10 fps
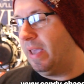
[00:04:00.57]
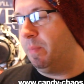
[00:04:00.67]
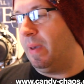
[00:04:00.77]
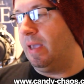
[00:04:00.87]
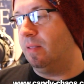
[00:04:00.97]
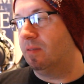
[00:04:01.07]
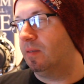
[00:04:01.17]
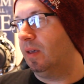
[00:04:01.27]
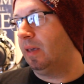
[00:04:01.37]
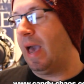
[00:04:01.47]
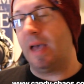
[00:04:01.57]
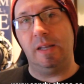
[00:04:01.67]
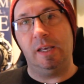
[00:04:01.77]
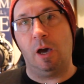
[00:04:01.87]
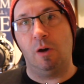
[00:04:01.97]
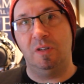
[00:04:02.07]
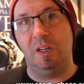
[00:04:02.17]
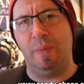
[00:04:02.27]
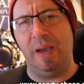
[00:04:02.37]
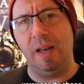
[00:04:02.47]
baked beans, candy
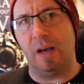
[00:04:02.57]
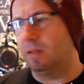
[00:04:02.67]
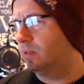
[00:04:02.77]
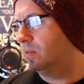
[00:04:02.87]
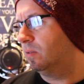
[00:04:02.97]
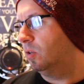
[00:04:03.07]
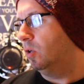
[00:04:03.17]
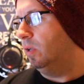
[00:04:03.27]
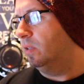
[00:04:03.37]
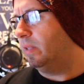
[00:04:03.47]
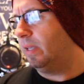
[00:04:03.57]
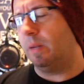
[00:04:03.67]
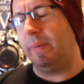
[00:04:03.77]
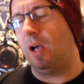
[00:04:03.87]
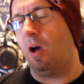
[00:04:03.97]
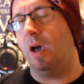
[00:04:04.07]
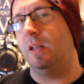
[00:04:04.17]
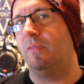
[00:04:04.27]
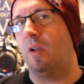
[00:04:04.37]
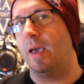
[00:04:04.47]
coated peanuts. So they're going to be
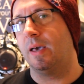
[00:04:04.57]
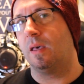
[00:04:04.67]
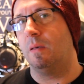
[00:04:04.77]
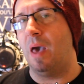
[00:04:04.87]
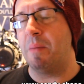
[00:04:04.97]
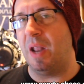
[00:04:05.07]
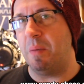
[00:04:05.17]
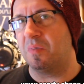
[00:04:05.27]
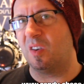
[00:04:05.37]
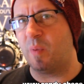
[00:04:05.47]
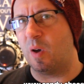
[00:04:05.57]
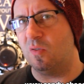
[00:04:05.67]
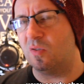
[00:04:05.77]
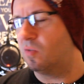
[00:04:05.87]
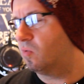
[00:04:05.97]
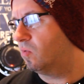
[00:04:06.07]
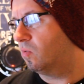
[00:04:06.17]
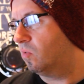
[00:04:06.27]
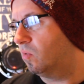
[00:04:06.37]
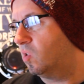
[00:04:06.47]
kind of like M&M's, I suppose.
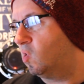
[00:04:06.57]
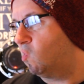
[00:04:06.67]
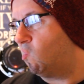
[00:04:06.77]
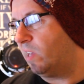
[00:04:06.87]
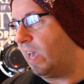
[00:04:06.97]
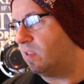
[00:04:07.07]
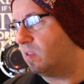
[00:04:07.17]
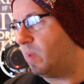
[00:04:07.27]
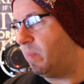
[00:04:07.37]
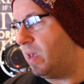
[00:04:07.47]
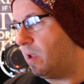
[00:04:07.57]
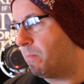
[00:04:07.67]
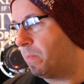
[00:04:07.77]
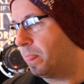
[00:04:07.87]
I guess, maybe?